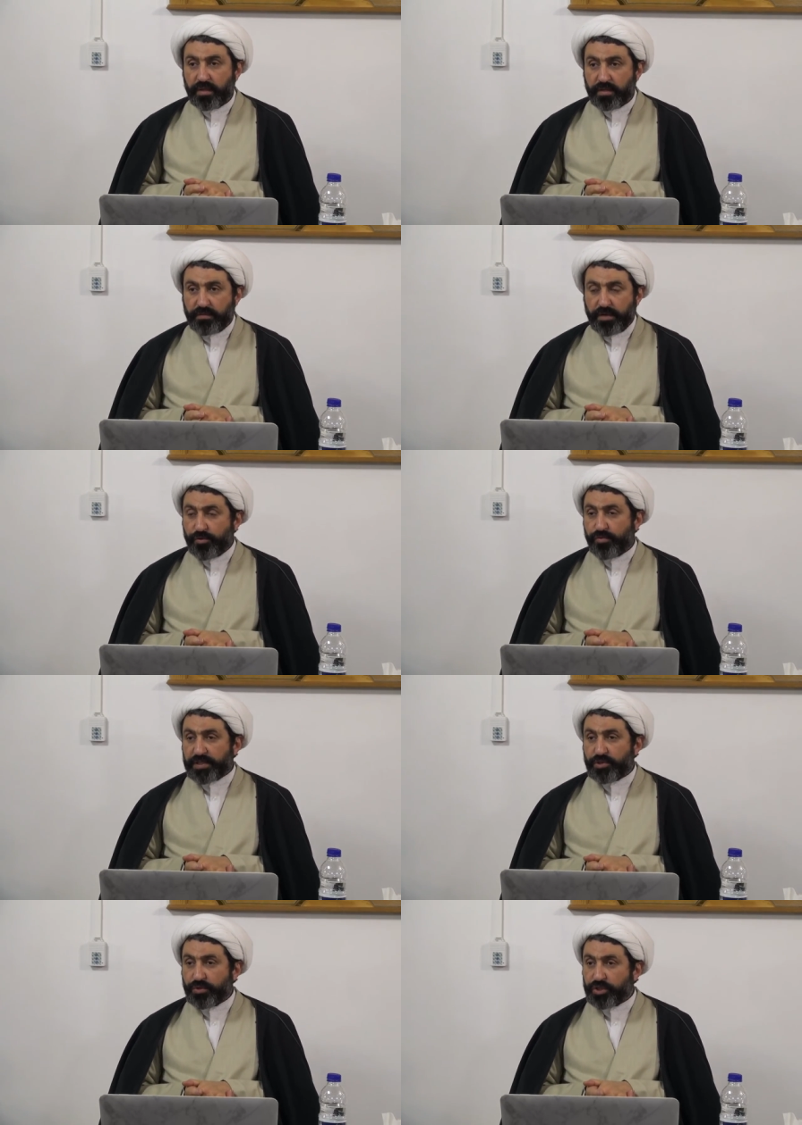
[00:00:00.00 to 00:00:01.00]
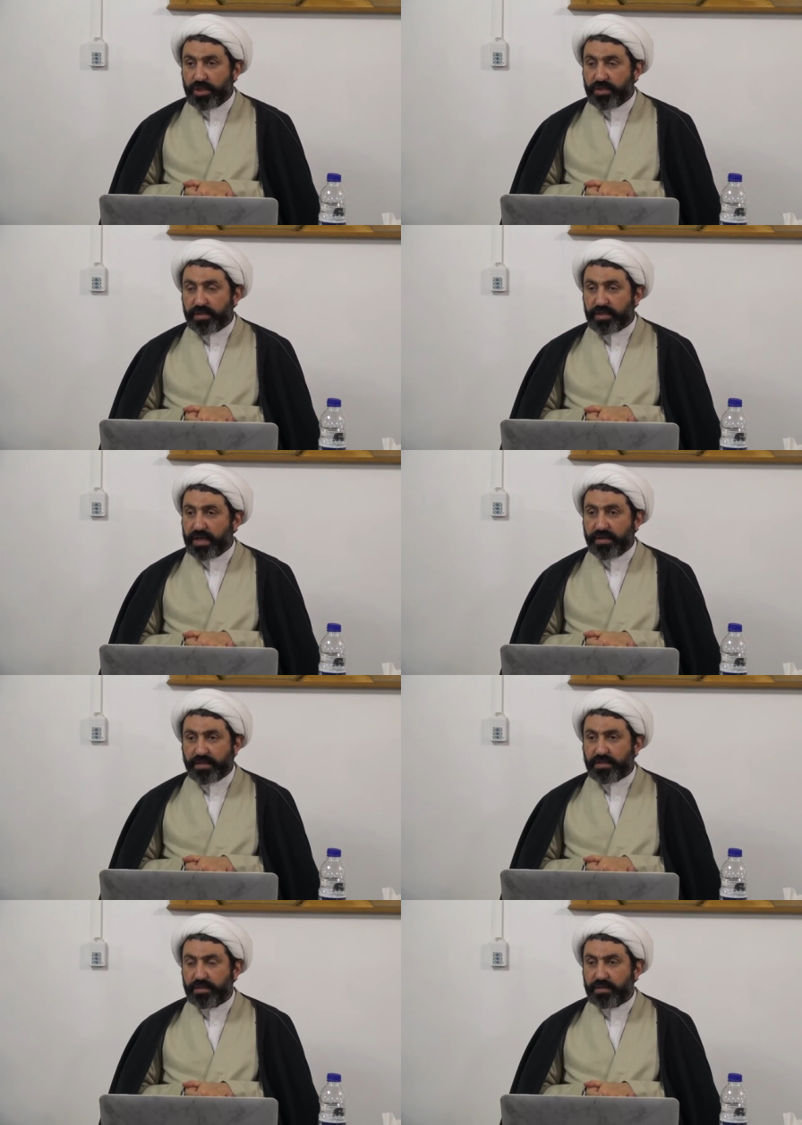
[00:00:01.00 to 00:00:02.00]
the one who has no children
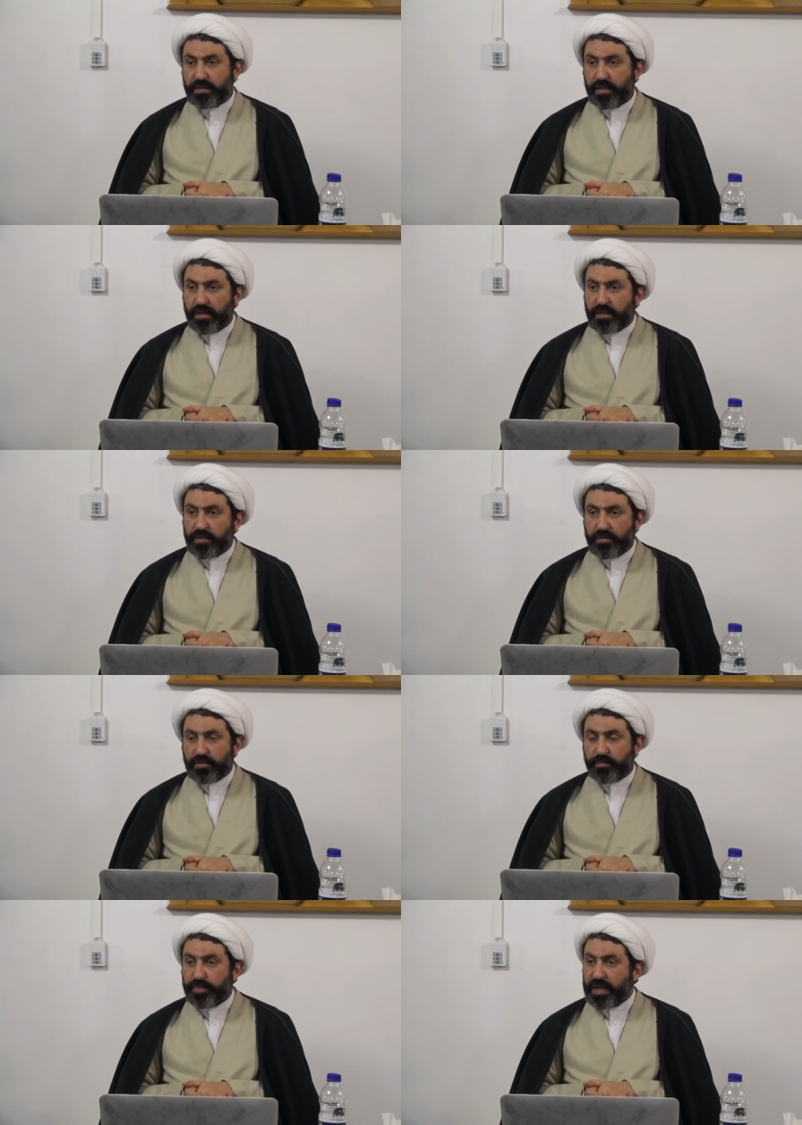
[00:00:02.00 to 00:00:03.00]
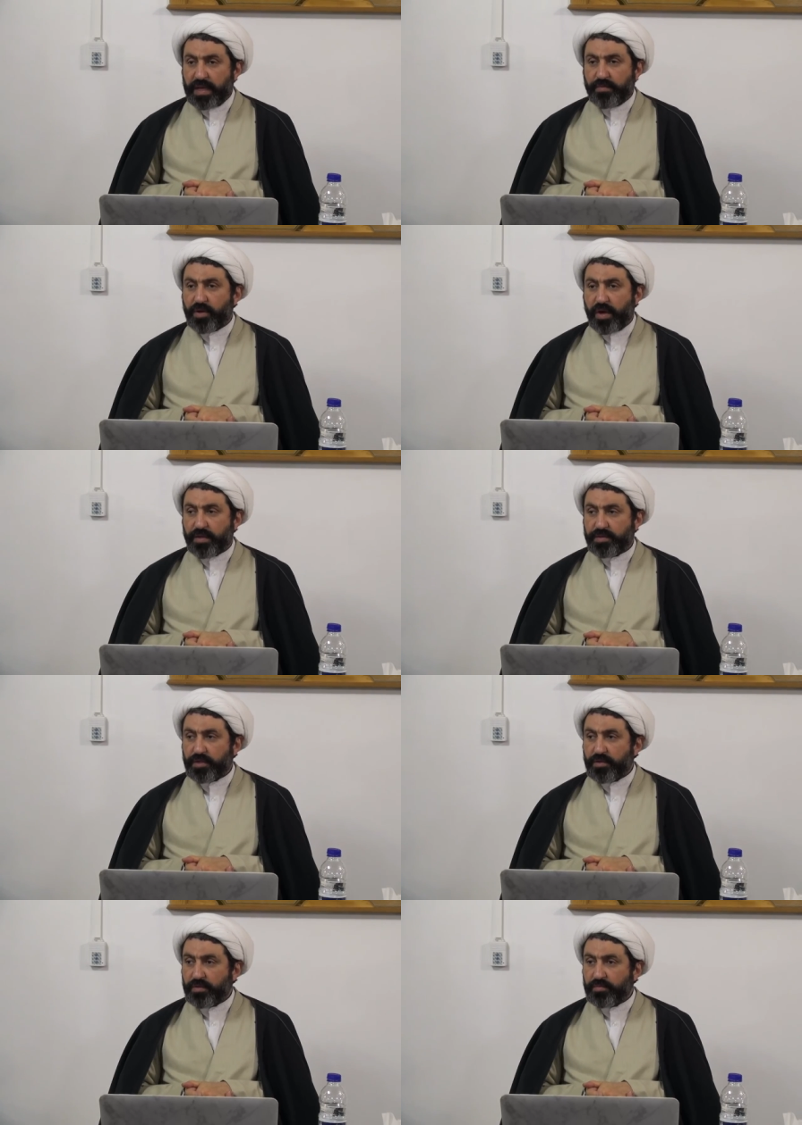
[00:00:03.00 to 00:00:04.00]
cannot, you know, blame God. Say, so,
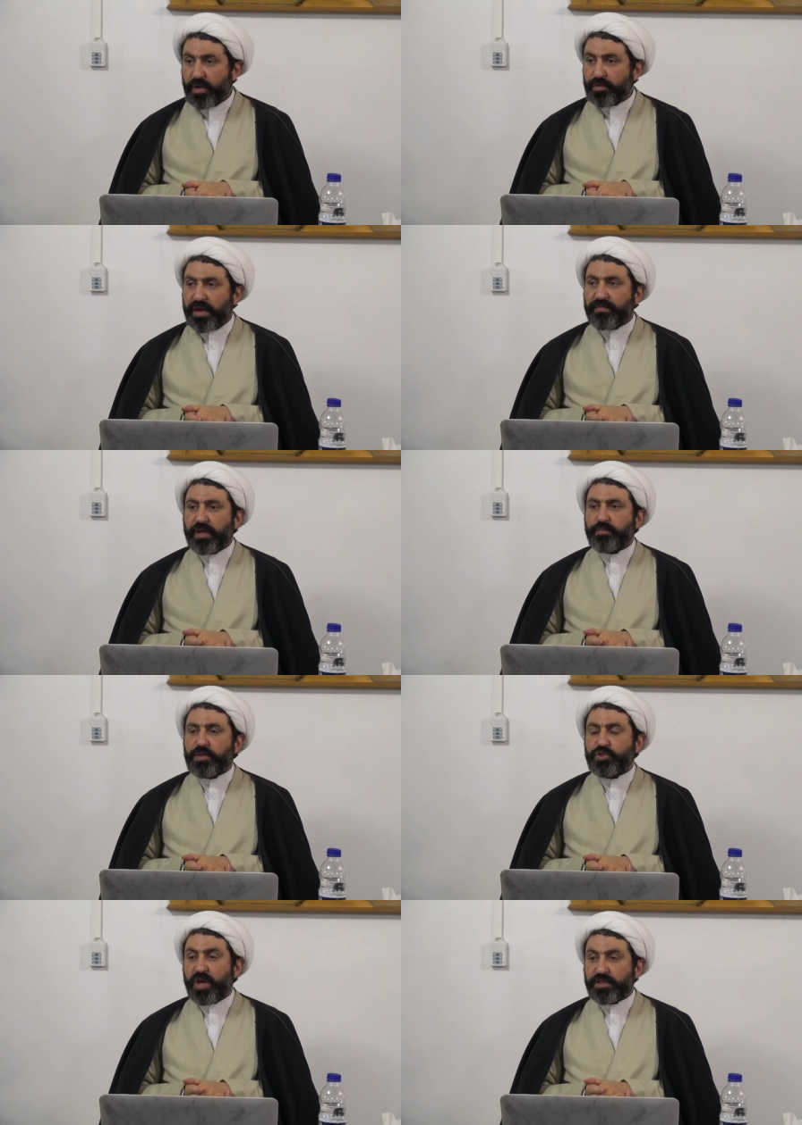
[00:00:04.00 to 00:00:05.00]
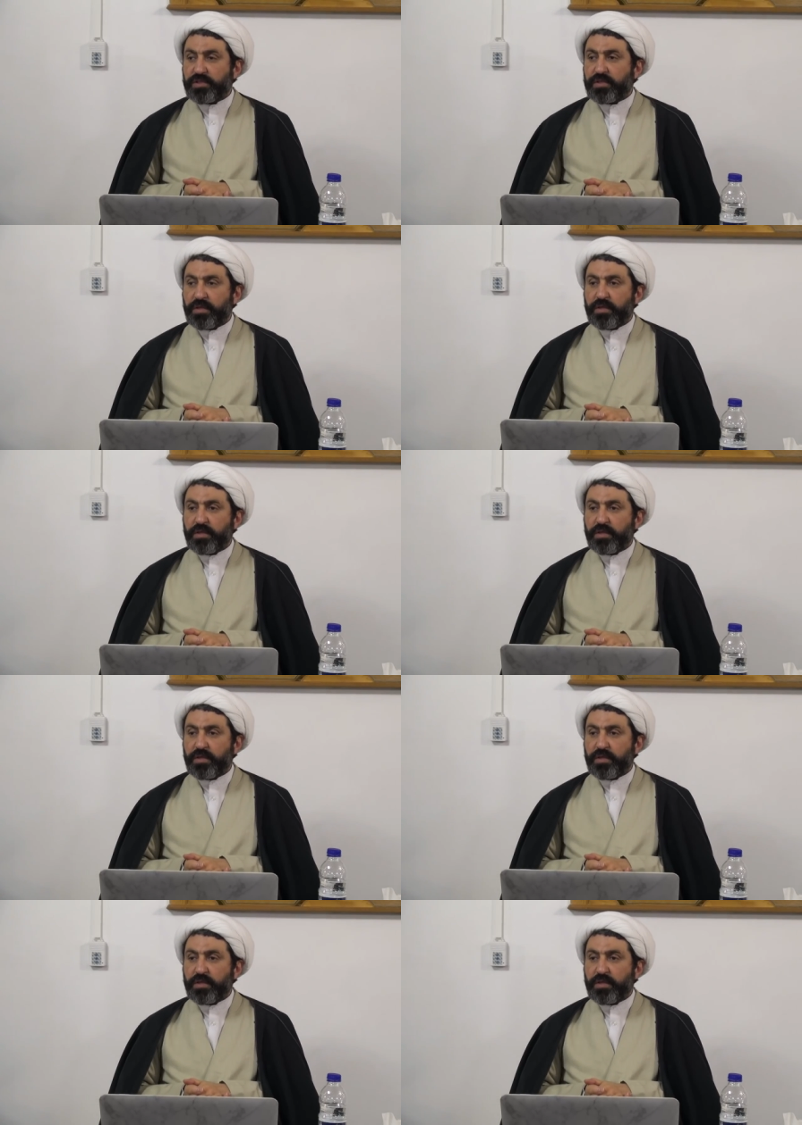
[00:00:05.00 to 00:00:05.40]
you know, what, you have not been just.